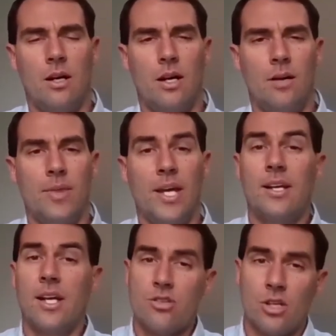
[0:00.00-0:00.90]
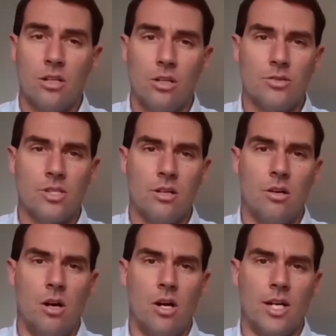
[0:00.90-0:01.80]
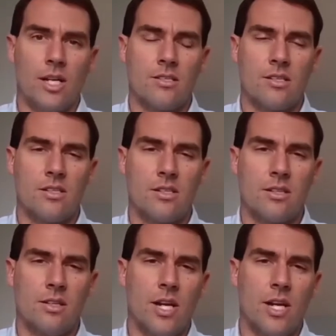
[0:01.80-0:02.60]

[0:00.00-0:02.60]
That actually closed in August.